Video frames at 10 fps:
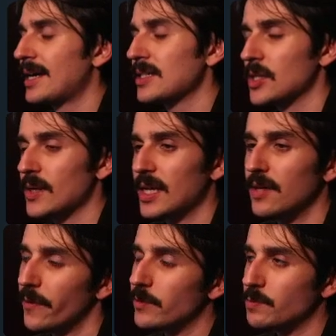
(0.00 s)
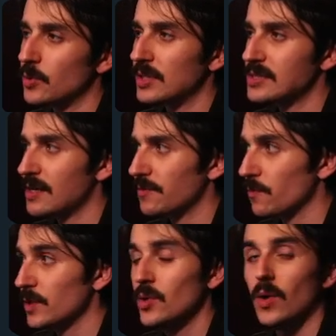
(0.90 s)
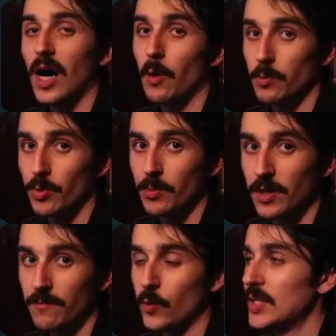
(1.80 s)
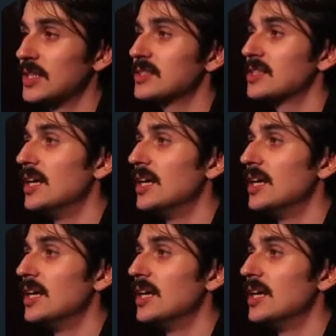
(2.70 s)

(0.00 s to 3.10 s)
So again, if I was building this out for real, I would probably avoid this.